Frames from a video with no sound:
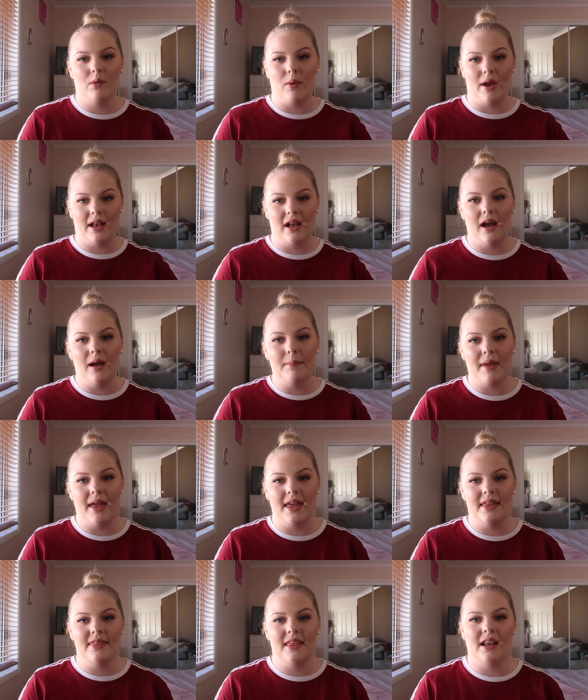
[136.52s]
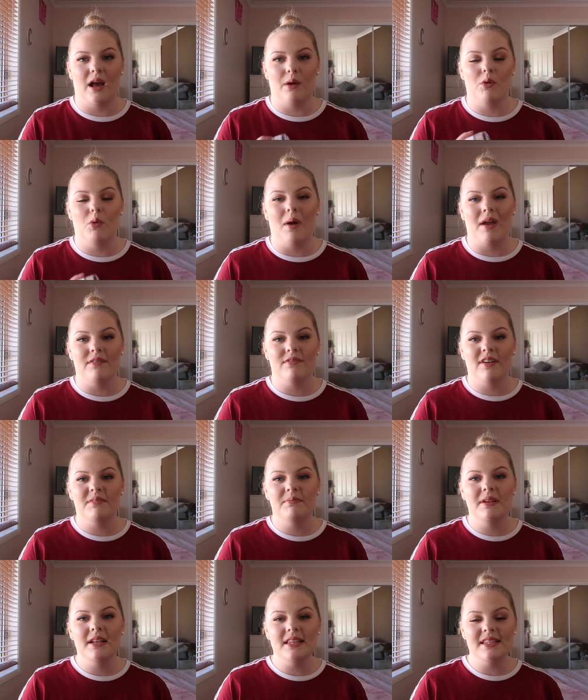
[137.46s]
wake up and then I will wait
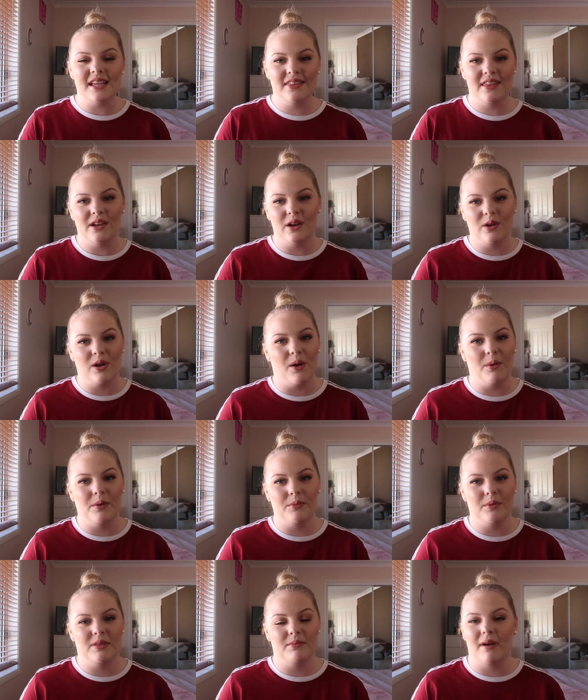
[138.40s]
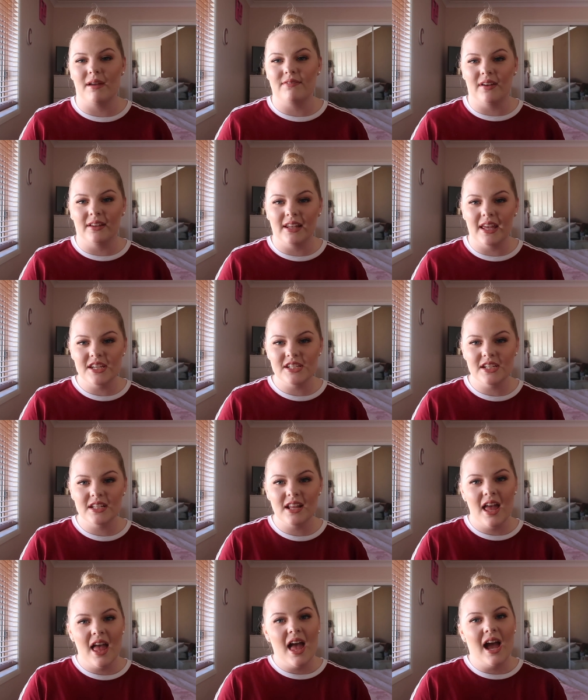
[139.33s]
five minutes and then I'll go in with my
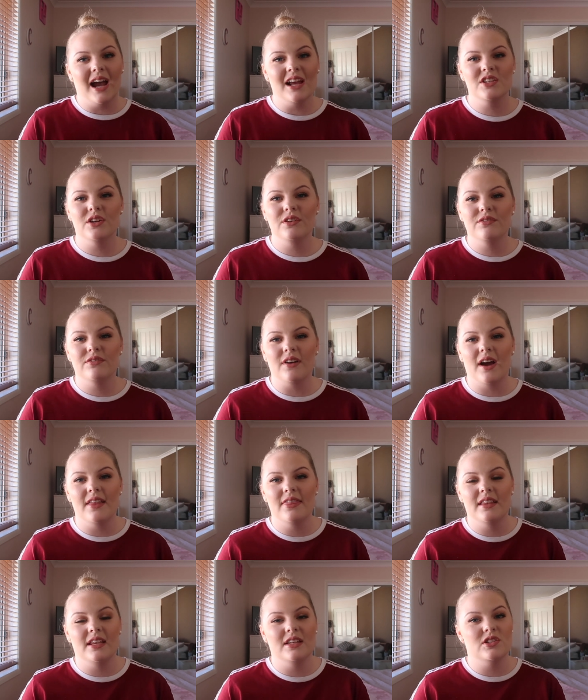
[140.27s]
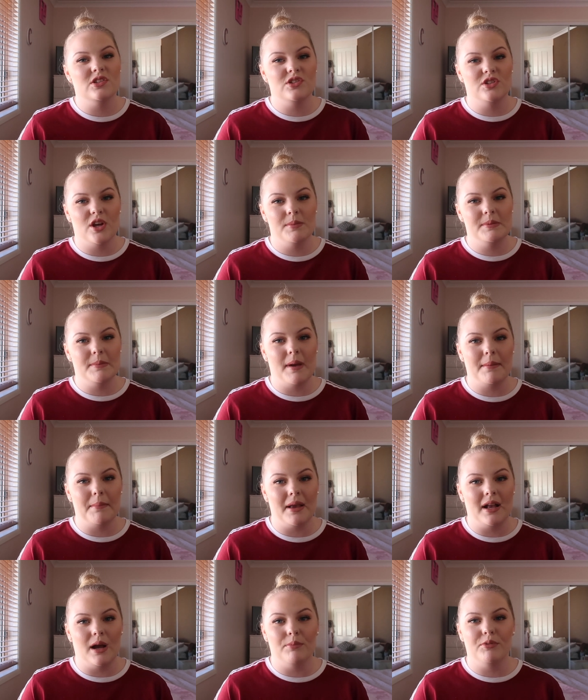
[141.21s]
foundation. I don't find that it disturbs my
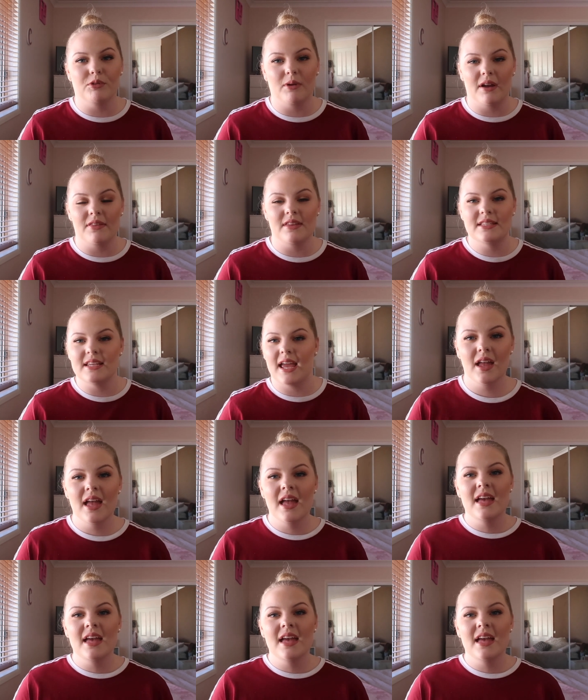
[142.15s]
makeup throughout the day.